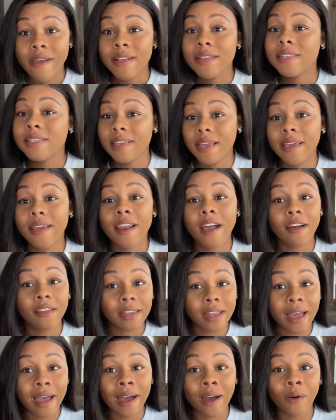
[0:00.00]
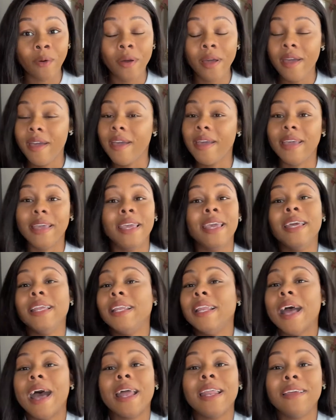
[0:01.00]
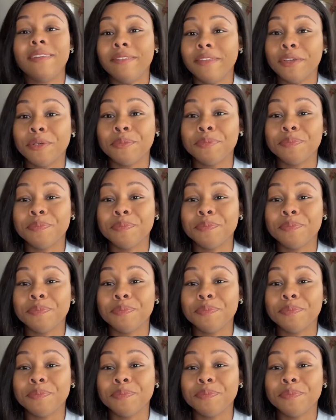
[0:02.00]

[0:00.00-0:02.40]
Say it out loud. Get it out of you.